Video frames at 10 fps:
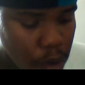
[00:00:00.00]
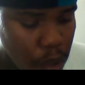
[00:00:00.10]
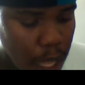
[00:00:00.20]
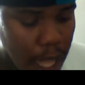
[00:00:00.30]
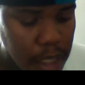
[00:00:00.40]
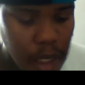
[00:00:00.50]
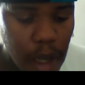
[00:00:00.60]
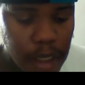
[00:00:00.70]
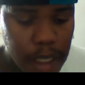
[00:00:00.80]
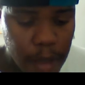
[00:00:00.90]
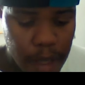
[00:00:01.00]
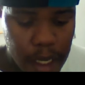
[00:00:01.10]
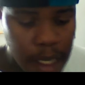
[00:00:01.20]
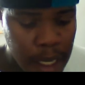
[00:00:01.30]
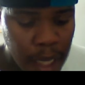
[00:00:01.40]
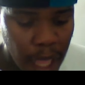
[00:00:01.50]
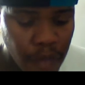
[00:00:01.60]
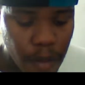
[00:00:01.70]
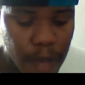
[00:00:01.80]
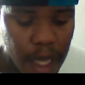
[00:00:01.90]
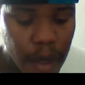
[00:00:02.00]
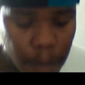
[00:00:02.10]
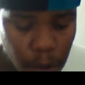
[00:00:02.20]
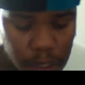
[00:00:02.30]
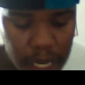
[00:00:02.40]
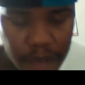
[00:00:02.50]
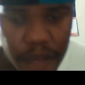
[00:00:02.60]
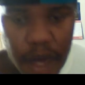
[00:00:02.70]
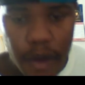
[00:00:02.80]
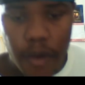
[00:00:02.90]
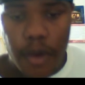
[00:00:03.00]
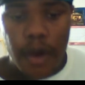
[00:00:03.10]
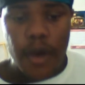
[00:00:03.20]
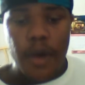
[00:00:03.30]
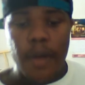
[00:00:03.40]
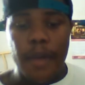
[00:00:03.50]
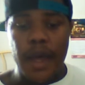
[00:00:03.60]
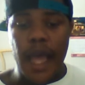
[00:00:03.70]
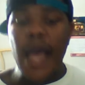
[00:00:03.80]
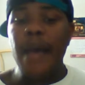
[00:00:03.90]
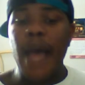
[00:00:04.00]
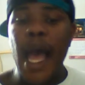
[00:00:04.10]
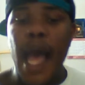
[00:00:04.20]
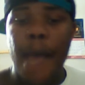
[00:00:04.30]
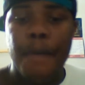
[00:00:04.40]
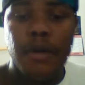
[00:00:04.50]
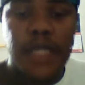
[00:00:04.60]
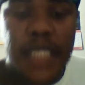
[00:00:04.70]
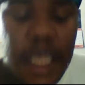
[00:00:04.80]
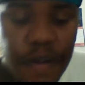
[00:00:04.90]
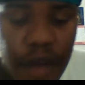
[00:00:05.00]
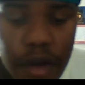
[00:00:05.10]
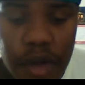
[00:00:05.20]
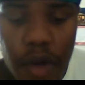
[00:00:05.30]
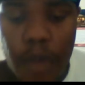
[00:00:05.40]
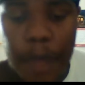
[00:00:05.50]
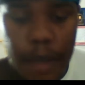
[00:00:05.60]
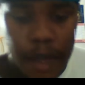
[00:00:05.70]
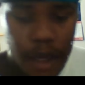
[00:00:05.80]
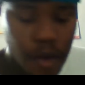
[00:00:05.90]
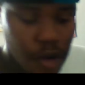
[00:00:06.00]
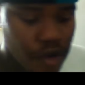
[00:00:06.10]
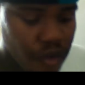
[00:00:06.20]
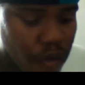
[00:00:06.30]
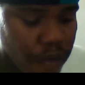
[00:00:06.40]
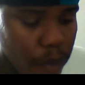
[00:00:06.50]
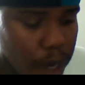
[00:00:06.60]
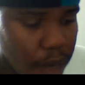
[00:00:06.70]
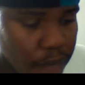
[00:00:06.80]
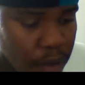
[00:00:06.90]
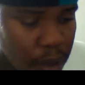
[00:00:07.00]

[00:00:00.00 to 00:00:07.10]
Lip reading: I talked to him, and then that's what made him post that video. But I posted this video so people can know the truth or whatever.